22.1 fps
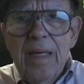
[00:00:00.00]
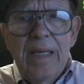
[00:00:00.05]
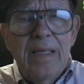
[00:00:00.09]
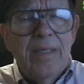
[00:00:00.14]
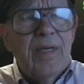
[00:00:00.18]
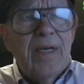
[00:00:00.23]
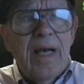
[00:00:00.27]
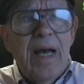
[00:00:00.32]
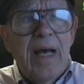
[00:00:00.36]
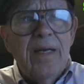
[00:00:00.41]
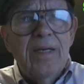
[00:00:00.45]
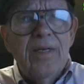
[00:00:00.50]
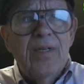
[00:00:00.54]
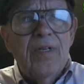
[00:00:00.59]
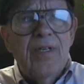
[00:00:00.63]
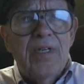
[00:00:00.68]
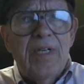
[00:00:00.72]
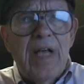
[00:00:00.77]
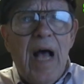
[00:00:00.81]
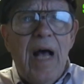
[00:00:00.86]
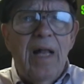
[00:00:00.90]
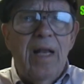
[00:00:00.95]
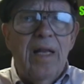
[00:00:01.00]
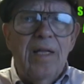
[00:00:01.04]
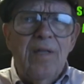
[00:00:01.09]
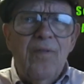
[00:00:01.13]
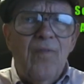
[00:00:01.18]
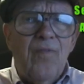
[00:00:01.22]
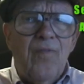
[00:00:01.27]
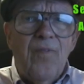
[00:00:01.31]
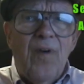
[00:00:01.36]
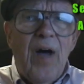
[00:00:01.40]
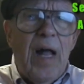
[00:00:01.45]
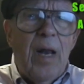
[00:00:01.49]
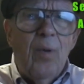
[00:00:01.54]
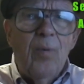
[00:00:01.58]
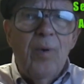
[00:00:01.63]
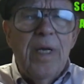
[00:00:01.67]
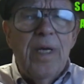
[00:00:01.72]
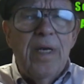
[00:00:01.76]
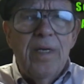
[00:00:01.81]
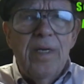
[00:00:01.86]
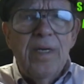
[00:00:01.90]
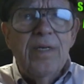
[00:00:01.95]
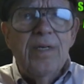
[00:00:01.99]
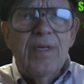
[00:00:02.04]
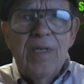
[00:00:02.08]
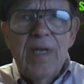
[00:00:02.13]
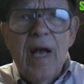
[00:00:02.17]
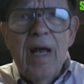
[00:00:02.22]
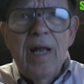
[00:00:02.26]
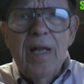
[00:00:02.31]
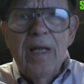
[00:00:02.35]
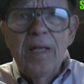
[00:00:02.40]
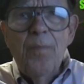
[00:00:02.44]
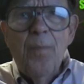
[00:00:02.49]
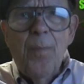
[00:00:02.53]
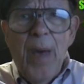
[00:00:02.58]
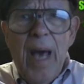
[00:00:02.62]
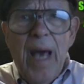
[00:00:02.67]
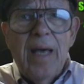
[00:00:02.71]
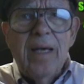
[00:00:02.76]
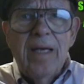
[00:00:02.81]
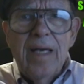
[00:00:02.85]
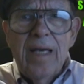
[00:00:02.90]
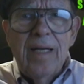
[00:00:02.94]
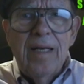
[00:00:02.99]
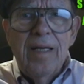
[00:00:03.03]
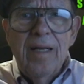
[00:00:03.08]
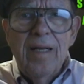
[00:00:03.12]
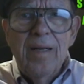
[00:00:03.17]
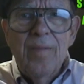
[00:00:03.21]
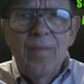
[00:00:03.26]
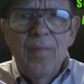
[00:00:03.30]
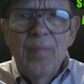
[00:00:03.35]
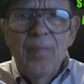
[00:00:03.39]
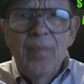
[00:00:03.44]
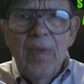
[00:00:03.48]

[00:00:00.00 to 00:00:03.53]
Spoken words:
He's got a solid following and a solid backing.